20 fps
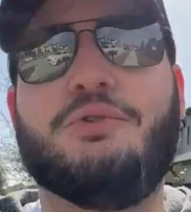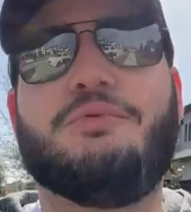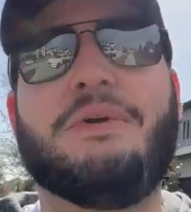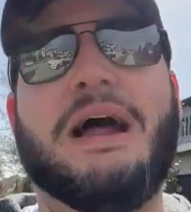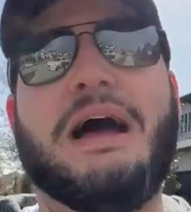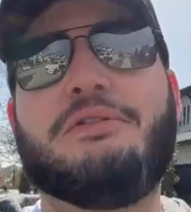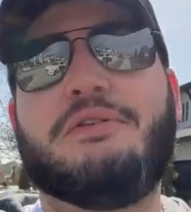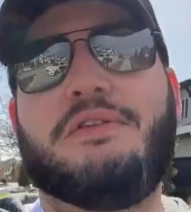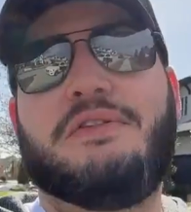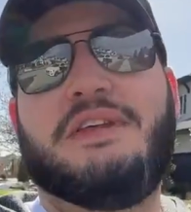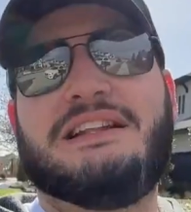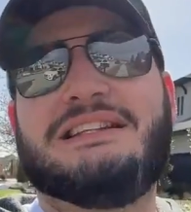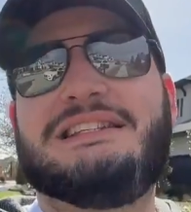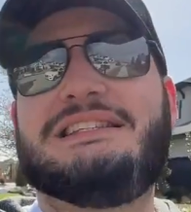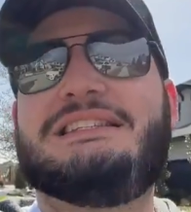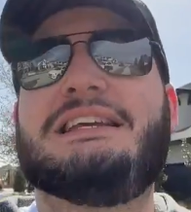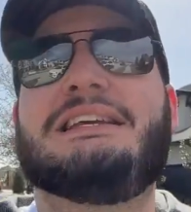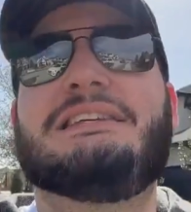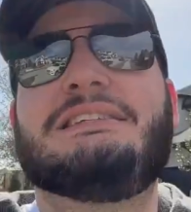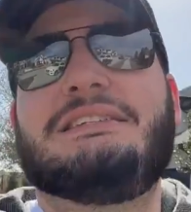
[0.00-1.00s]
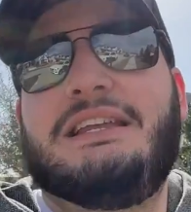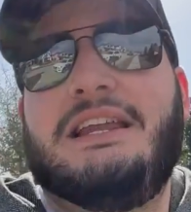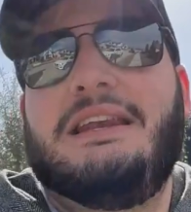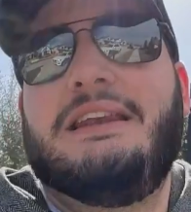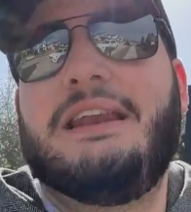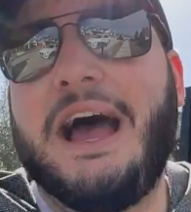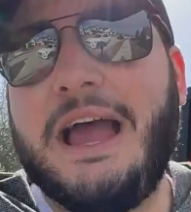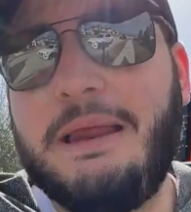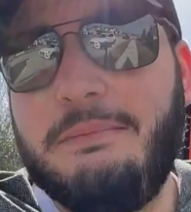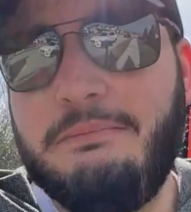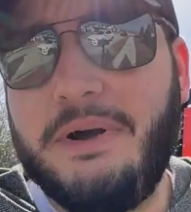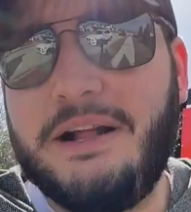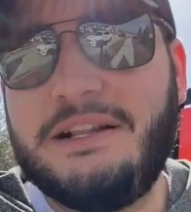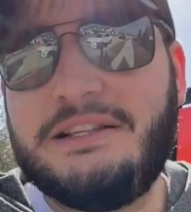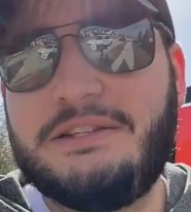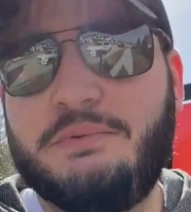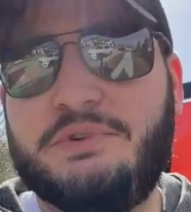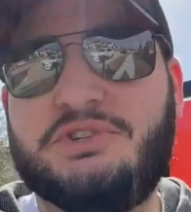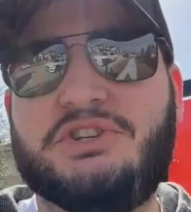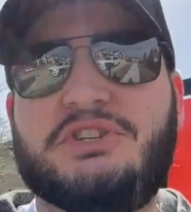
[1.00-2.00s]
rather than 6 to 9
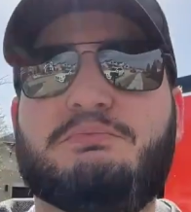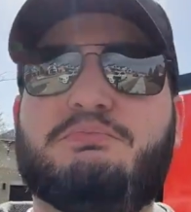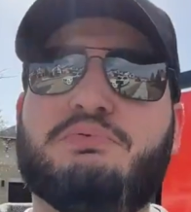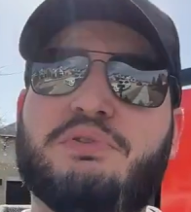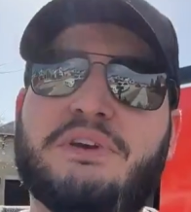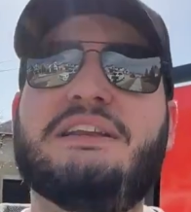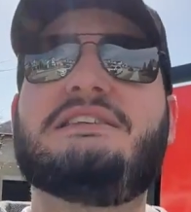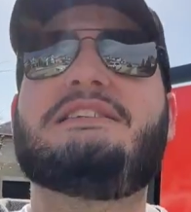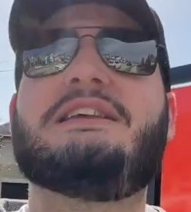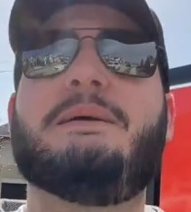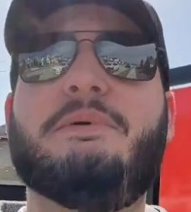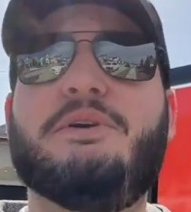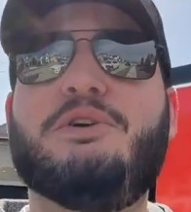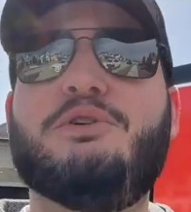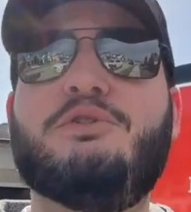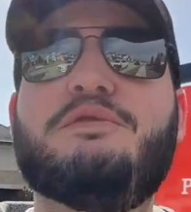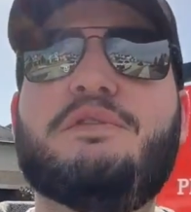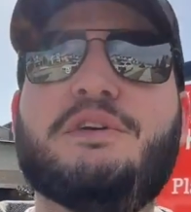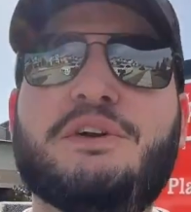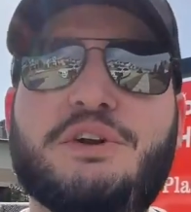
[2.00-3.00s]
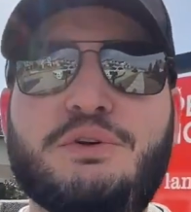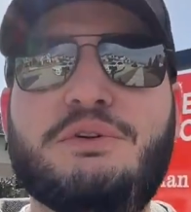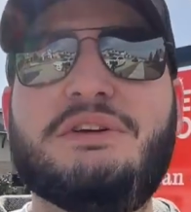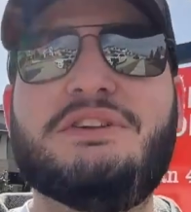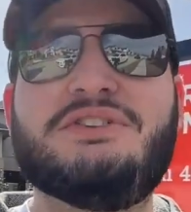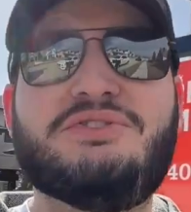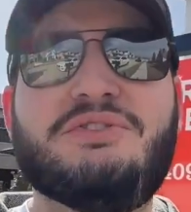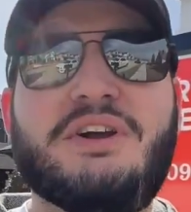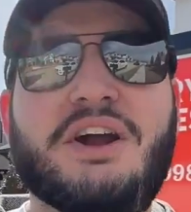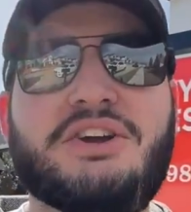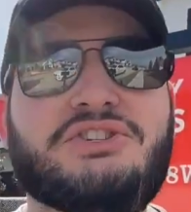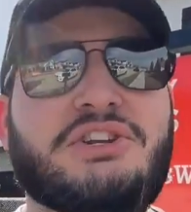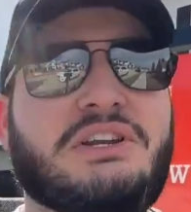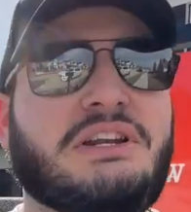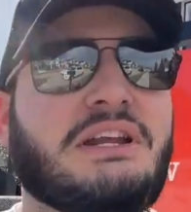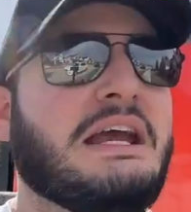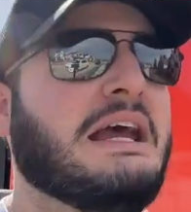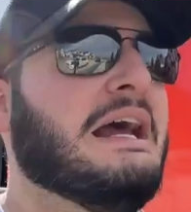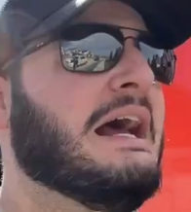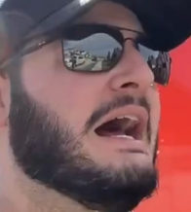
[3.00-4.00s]
months, which is pretty typical for new construction,
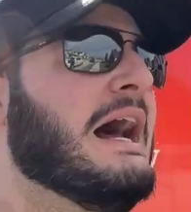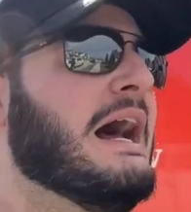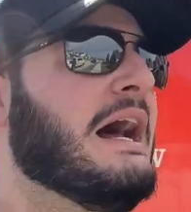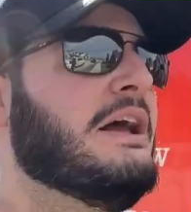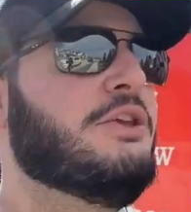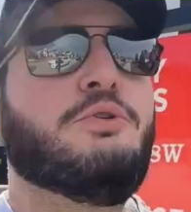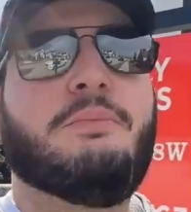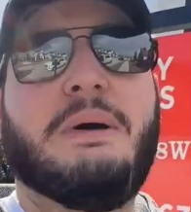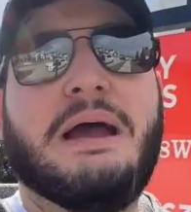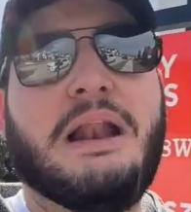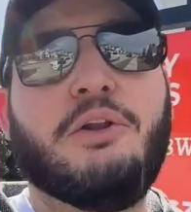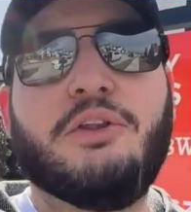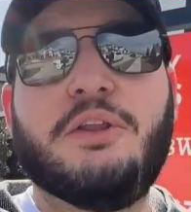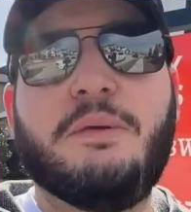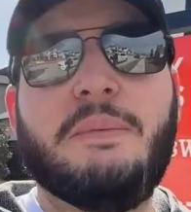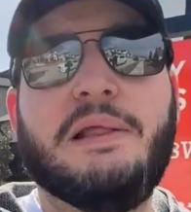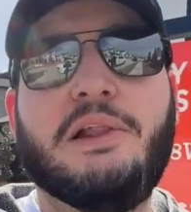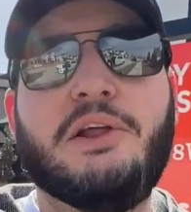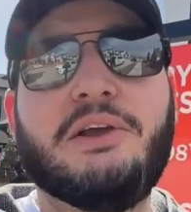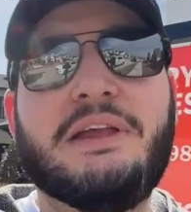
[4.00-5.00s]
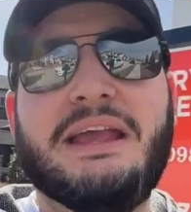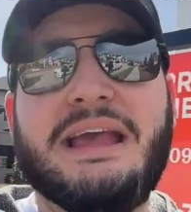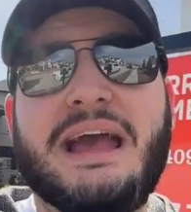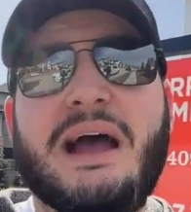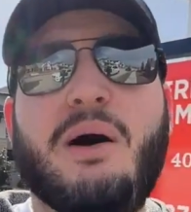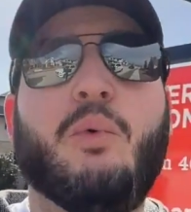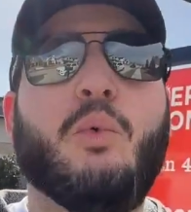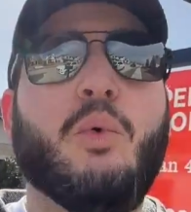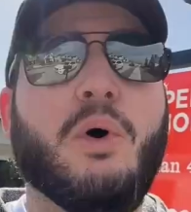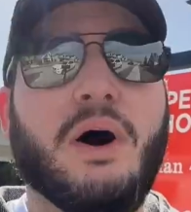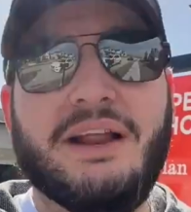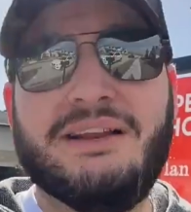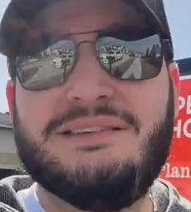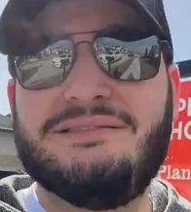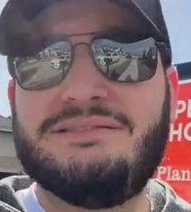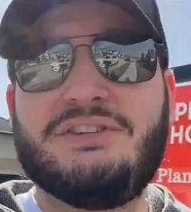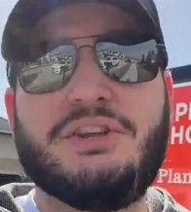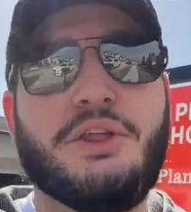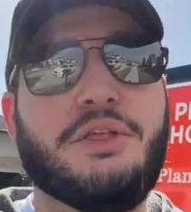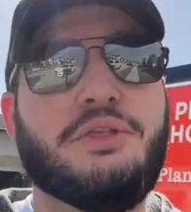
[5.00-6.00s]
you might only be looking at
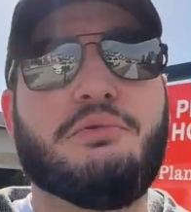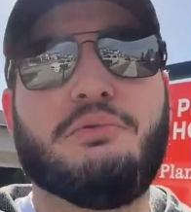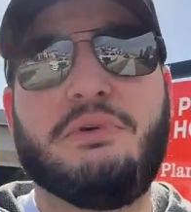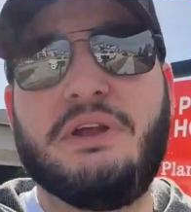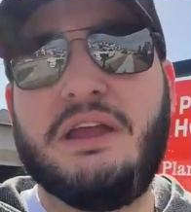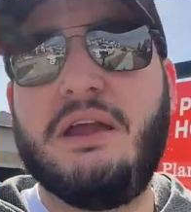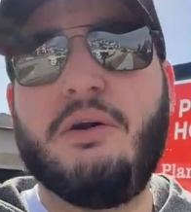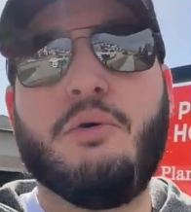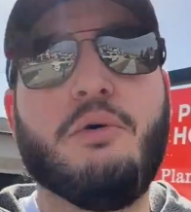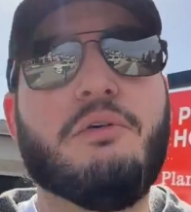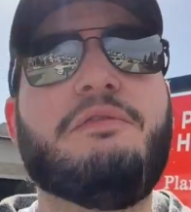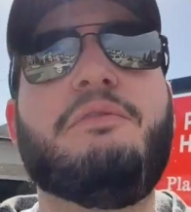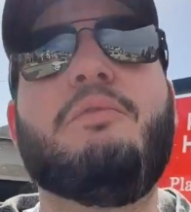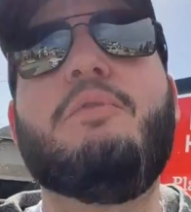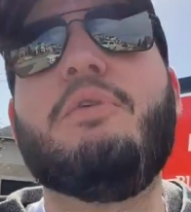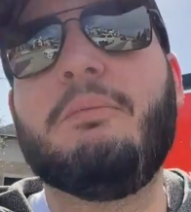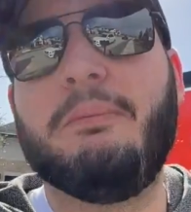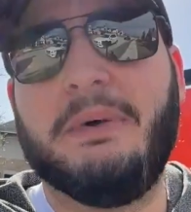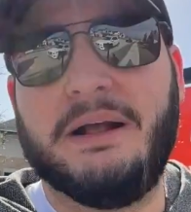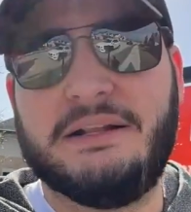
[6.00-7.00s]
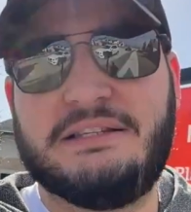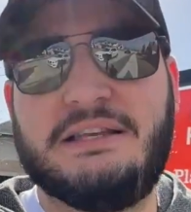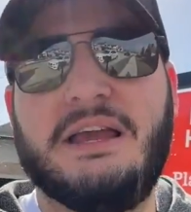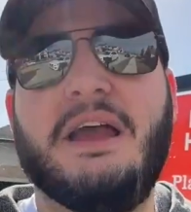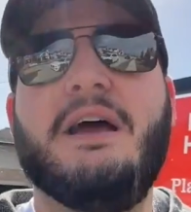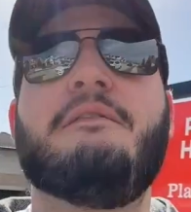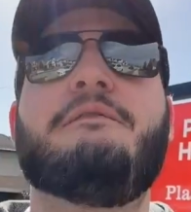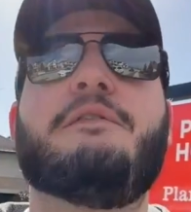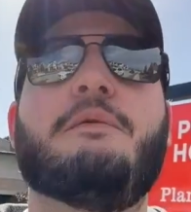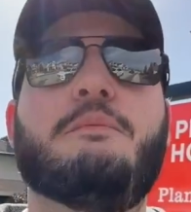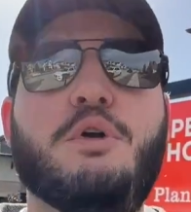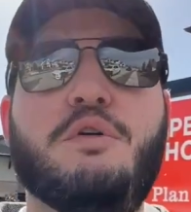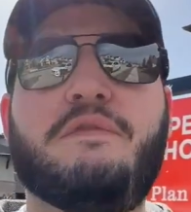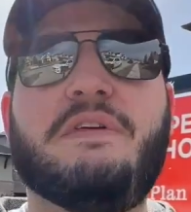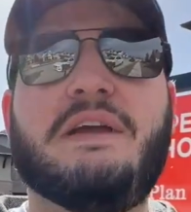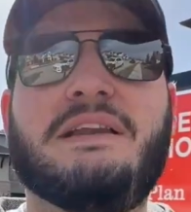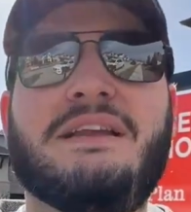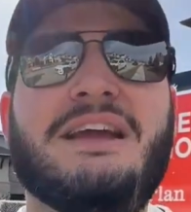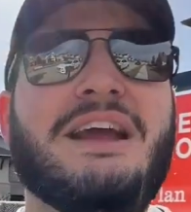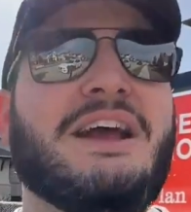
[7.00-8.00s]
1 to 3 or 4 months for
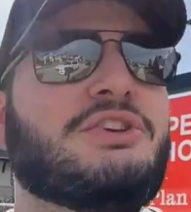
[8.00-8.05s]
move-in.